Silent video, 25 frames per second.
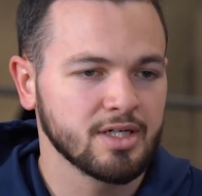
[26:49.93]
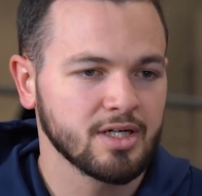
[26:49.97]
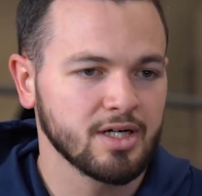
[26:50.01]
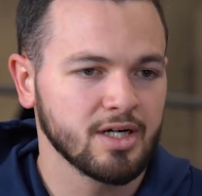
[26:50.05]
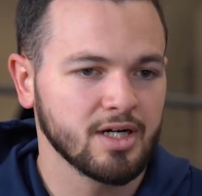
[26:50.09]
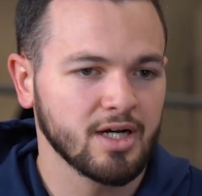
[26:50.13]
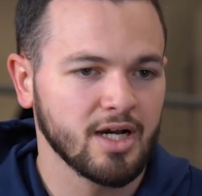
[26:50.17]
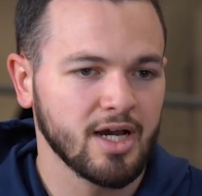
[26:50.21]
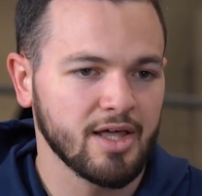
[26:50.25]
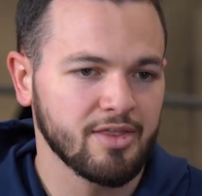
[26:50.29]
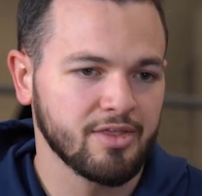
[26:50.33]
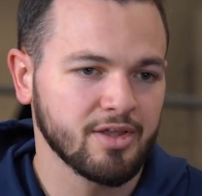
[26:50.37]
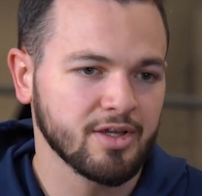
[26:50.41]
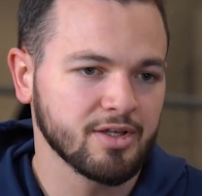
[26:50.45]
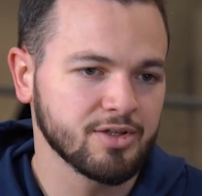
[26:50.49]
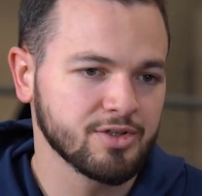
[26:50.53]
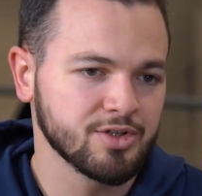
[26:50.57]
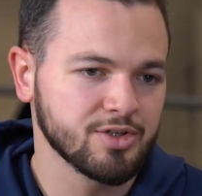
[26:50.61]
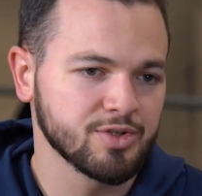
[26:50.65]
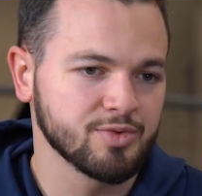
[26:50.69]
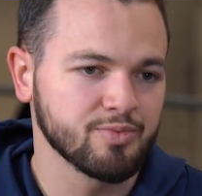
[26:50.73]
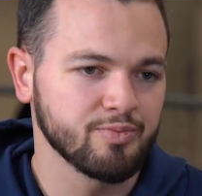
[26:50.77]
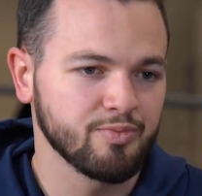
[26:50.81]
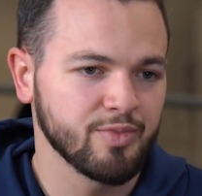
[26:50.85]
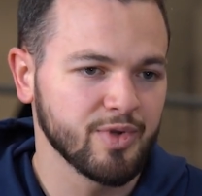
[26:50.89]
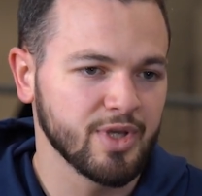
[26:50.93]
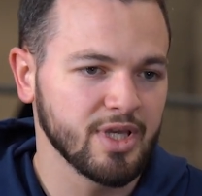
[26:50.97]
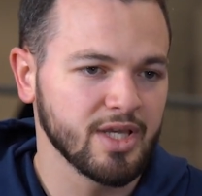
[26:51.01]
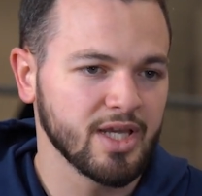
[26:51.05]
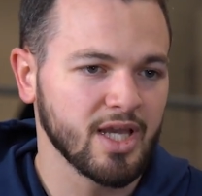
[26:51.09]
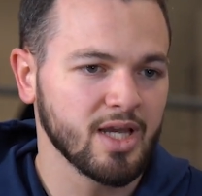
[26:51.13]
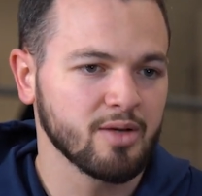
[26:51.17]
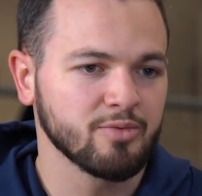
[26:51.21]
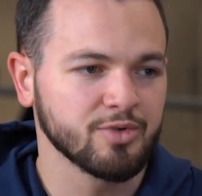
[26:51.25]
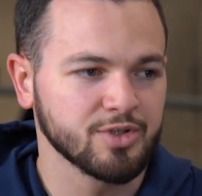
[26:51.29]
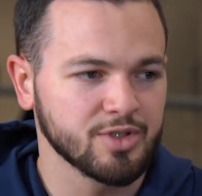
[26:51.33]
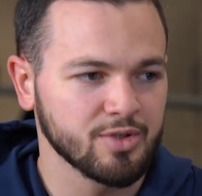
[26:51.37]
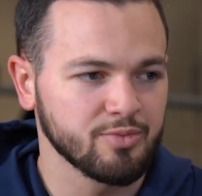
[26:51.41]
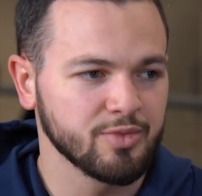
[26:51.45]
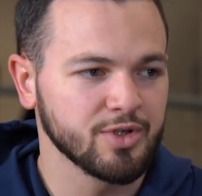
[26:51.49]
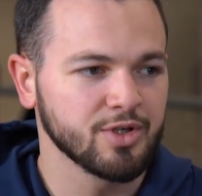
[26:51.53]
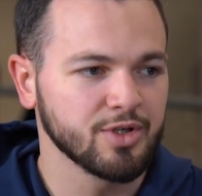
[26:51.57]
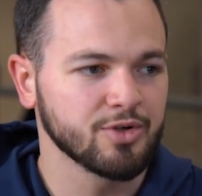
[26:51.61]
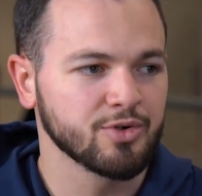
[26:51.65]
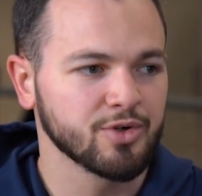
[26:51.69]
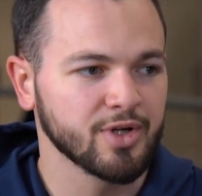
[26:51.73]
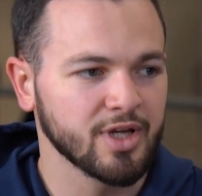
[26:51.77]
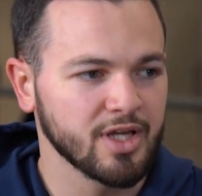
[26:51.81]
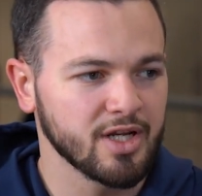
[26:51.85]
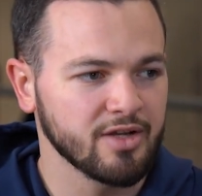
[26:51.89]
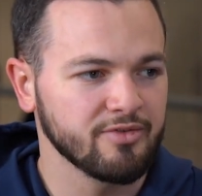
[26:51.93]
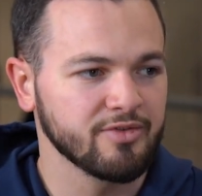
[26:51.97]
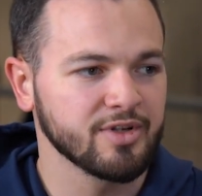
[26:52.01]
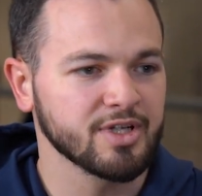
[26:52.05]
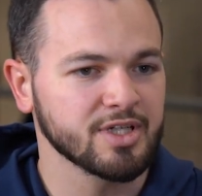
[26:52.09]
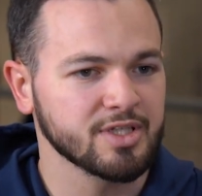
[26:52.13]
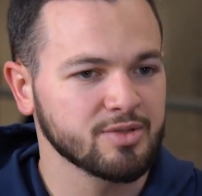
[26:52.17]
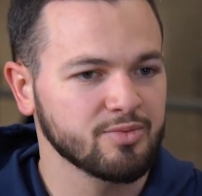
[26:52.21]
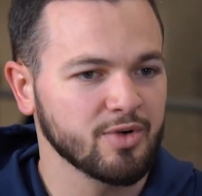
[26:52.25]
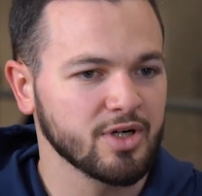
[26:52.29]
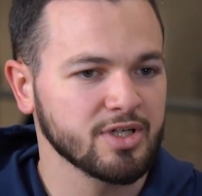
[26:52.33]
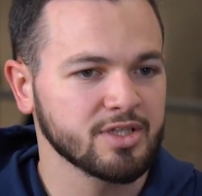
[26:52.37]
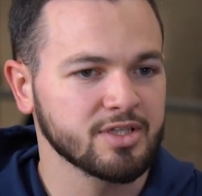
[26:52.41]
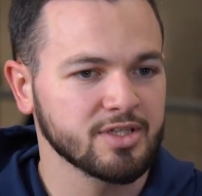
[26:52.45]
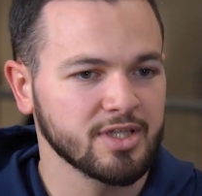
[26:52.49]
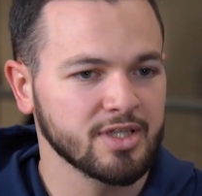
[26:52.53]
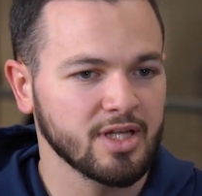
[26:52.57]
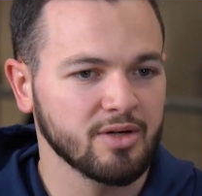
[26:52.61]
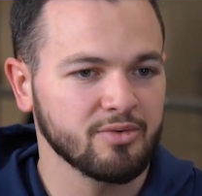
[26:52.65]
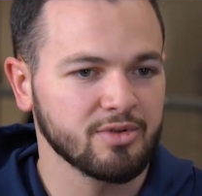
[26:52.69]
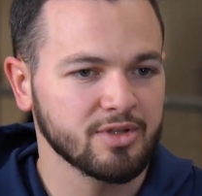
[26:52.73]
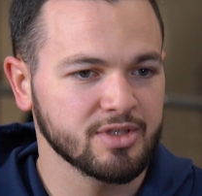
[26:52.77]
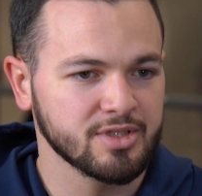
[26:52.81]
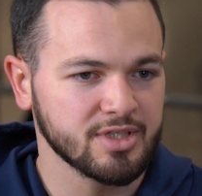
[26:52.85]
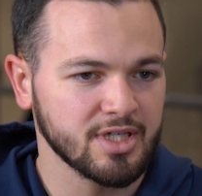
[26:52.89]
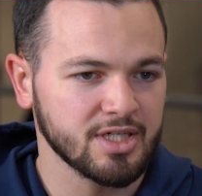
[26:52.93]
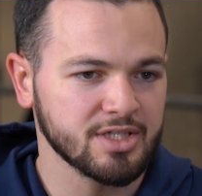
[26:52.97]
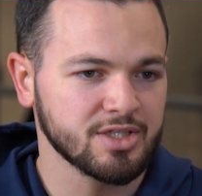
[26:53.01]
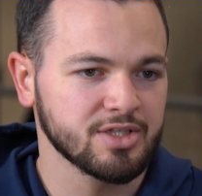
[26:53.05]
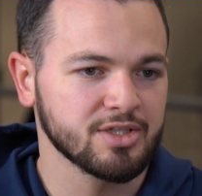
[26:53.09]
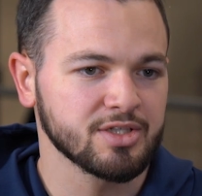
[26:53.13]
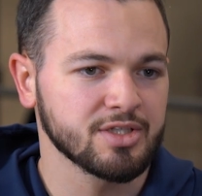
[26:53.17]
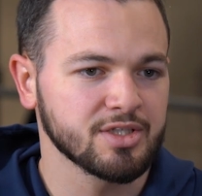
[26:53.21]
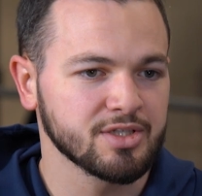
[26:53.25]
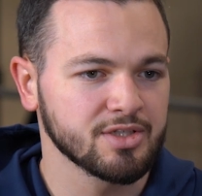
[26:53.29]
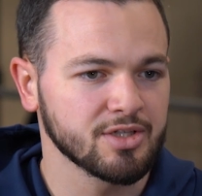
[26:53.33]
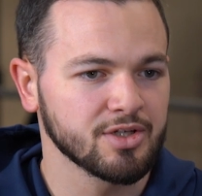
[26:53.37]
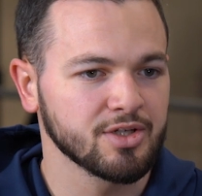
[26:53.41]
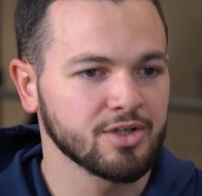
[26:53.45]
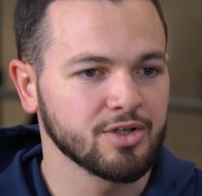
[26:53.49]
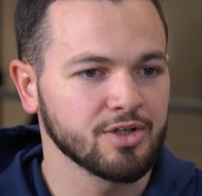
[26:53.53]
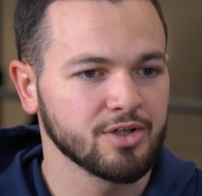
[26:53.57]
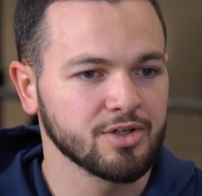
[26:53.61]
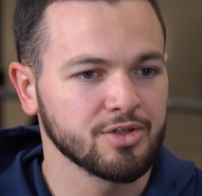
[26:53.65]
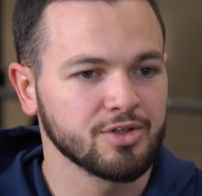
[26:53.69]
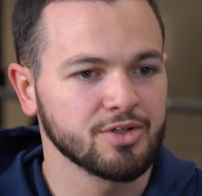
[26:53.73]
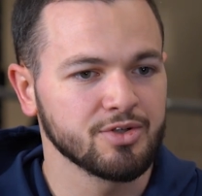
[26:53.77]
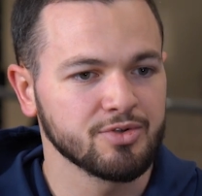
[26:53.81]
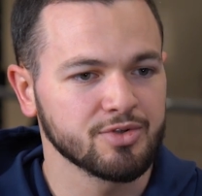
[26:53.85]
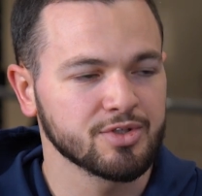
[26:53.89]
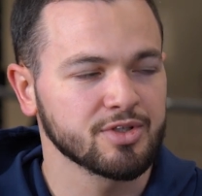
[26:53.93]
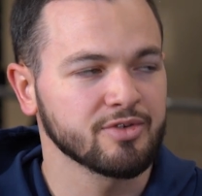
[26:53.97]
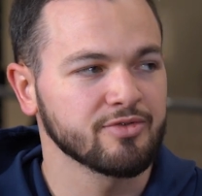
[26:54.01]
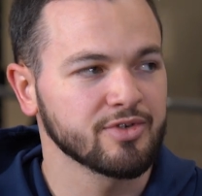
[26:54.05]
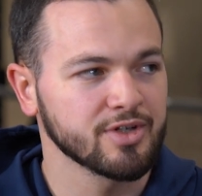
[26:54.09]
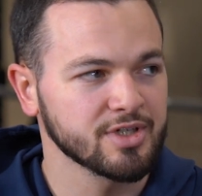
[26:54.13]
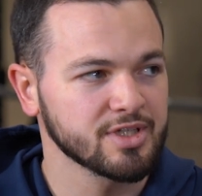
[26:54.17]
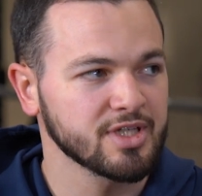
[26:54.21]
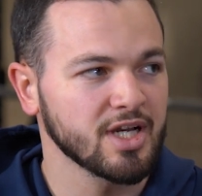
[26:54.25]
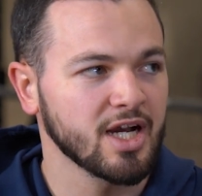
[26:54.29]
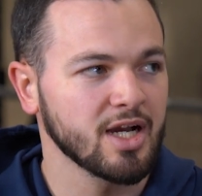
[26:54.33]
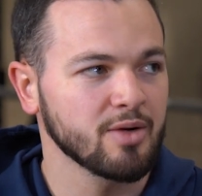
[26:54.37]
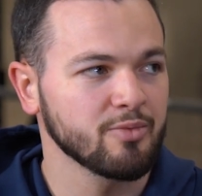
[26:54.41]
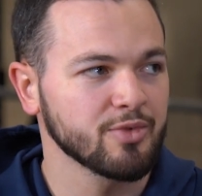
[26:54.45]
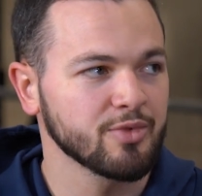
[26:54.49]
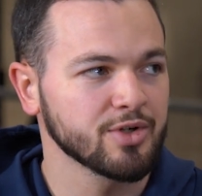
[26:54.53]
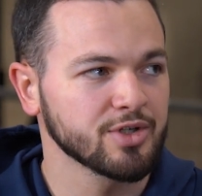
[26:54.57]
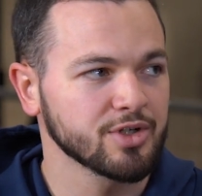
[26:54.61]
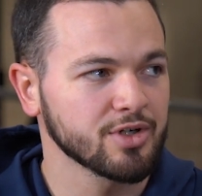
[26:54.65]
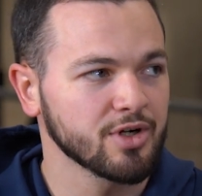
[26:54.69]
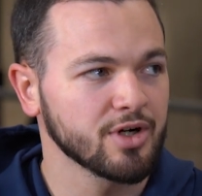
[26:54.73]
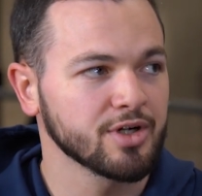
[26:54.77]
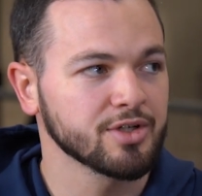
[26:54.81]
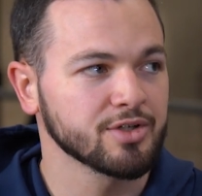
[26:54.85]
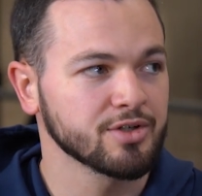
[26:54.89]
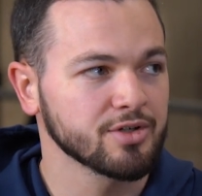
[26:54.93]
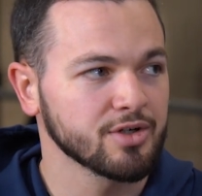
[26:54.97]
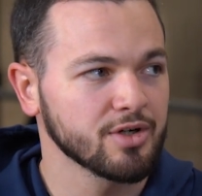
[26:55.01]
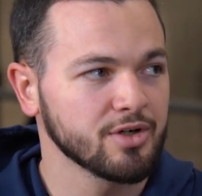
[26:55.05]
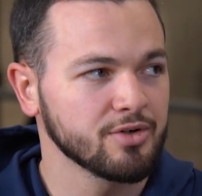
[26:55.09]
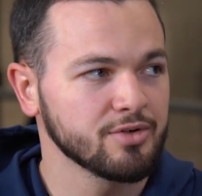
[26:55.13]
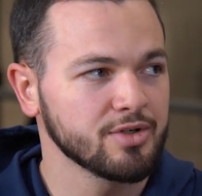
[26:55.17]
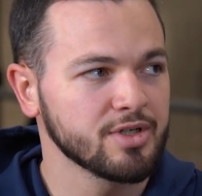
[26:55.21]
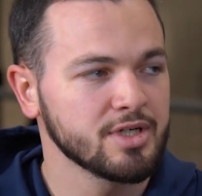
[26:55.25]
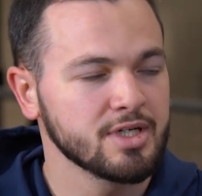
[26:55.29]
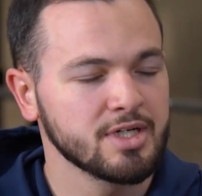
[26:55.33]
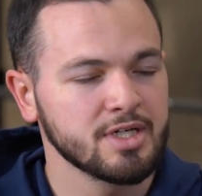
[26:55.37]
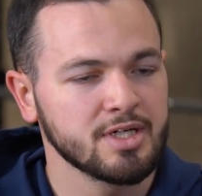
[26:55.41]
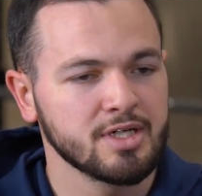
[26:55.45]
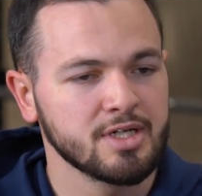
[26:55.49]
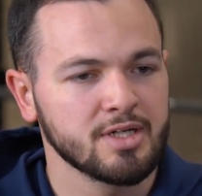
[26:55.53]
I think just being able to be creative and expressing that within sessions is a good use of your time when you're on your own,